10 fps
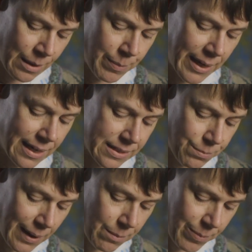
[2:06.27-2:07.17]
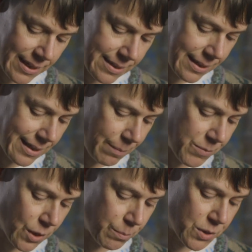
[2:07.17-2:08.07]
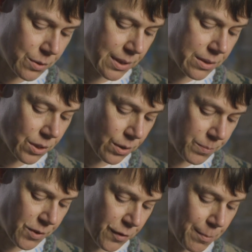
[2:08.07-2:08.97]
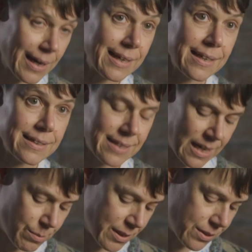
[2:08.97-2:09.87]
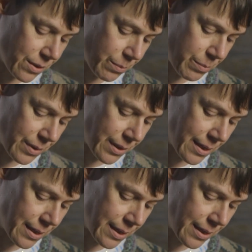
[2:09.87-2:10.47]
Bella's white plastic laptop stood atop the Formica tabletop.